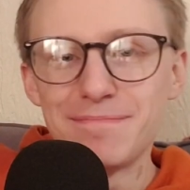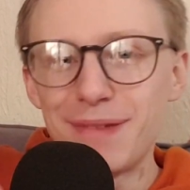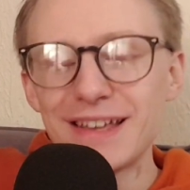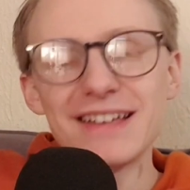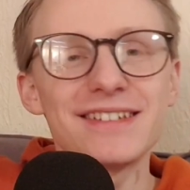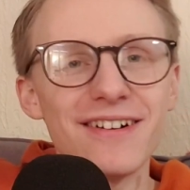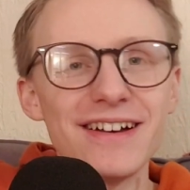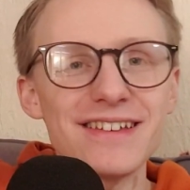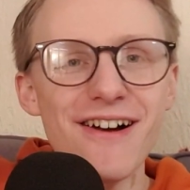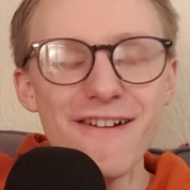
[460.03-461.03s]
But yes,
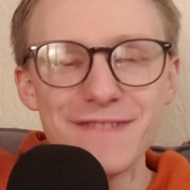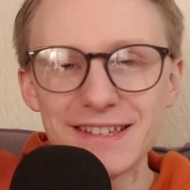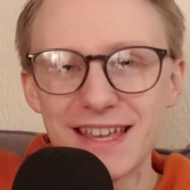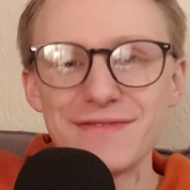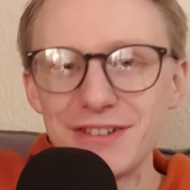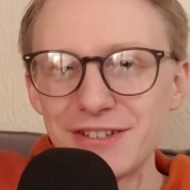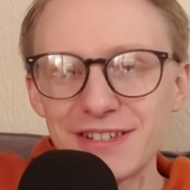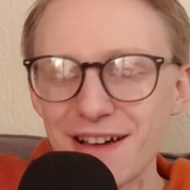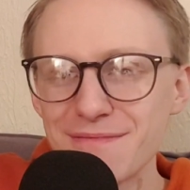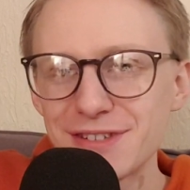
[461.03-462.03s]
guys, I hope that's given you
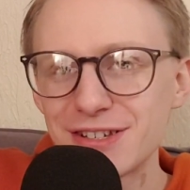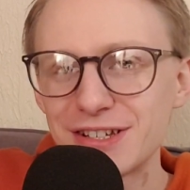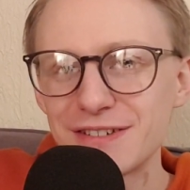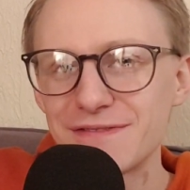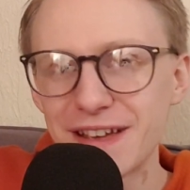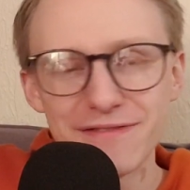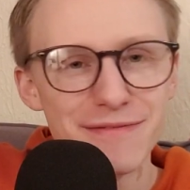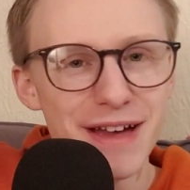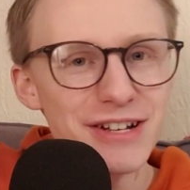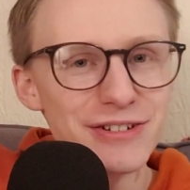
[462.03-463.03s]
some sort of
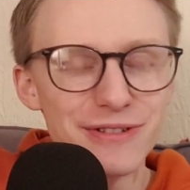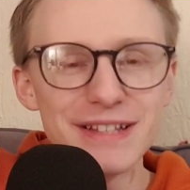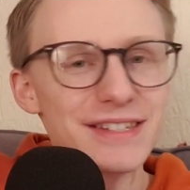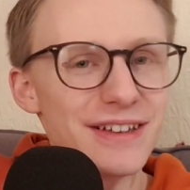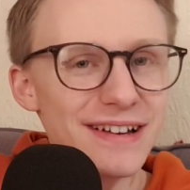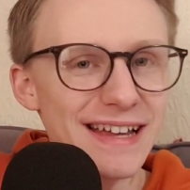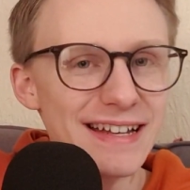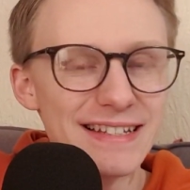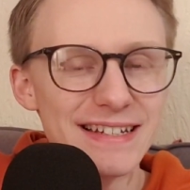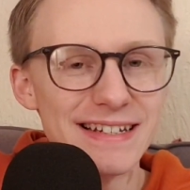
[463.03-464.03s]
information or insight
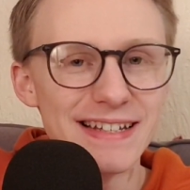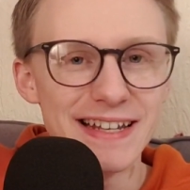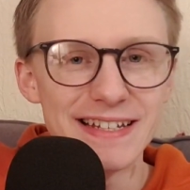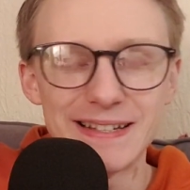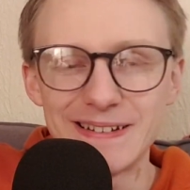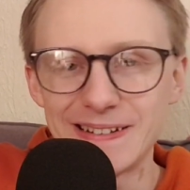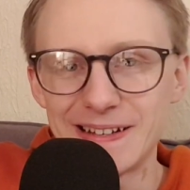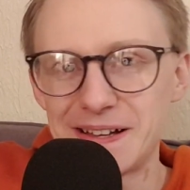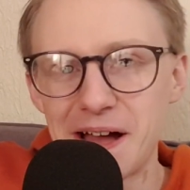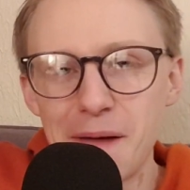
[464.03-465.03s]
into
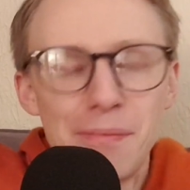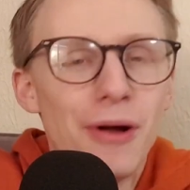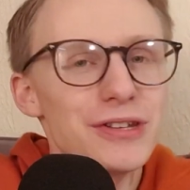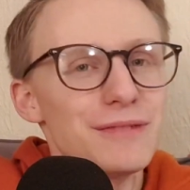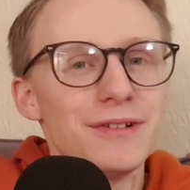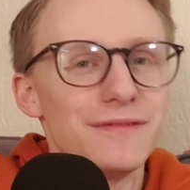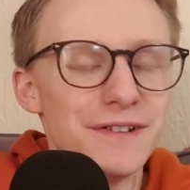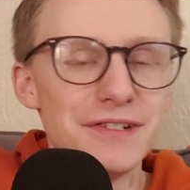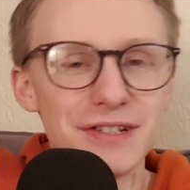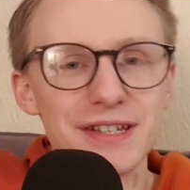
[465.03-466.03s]
a possible
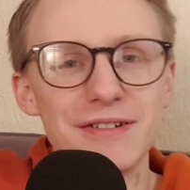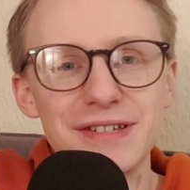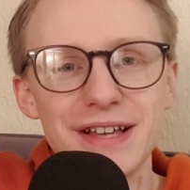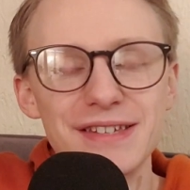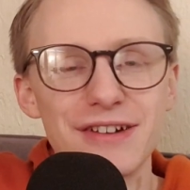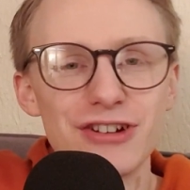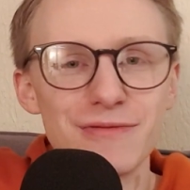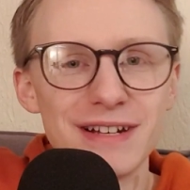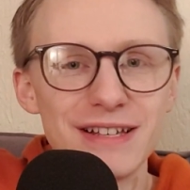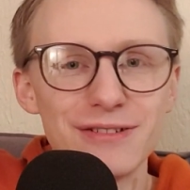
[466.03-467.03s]
future Series 10 soundtrack release,